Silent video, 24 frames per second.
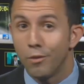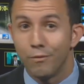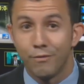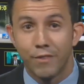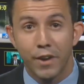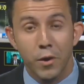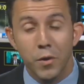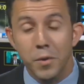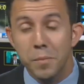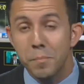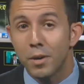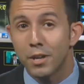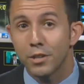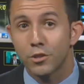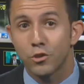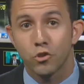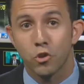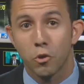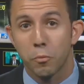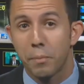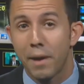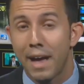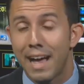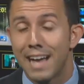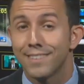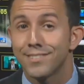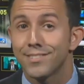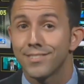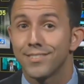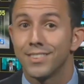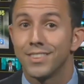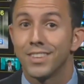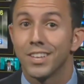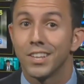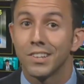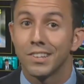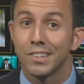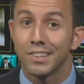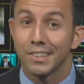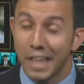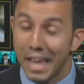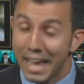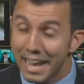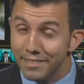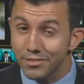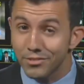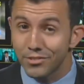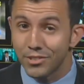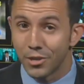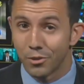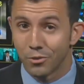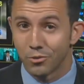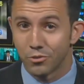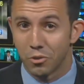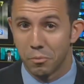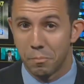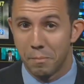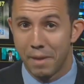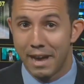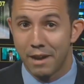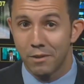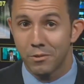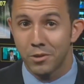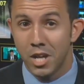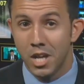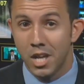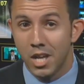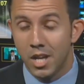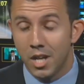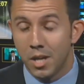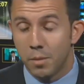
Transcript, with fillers: very much surpass the last year's amount.